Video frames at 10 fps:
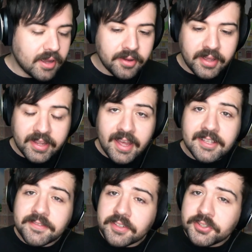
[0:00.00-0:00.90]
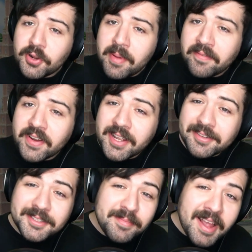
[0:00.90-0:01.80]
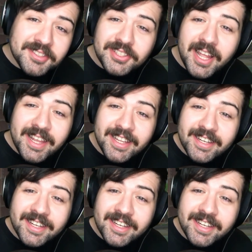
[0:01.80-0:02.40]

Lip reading: Okay, guys, if you enjoy my video, smash like,